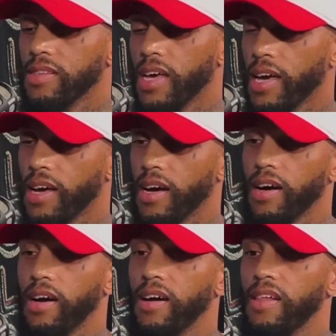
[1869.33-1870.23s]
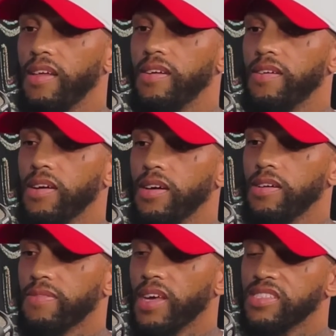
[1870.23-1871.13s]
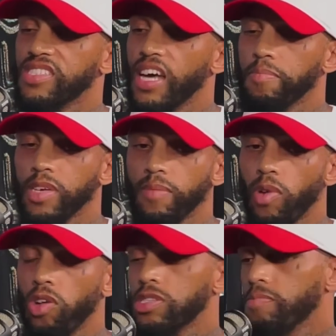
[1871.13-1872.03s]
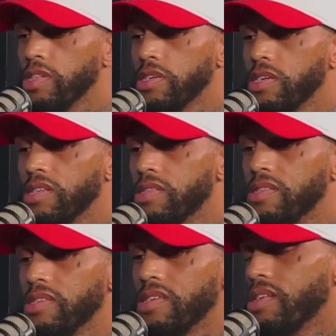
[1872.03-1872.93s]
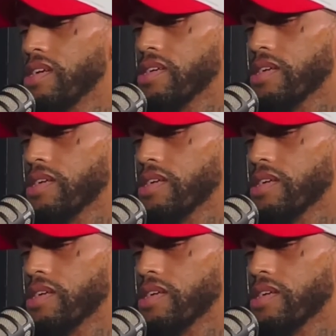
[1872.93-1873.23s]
that set me up, ultimately he didn't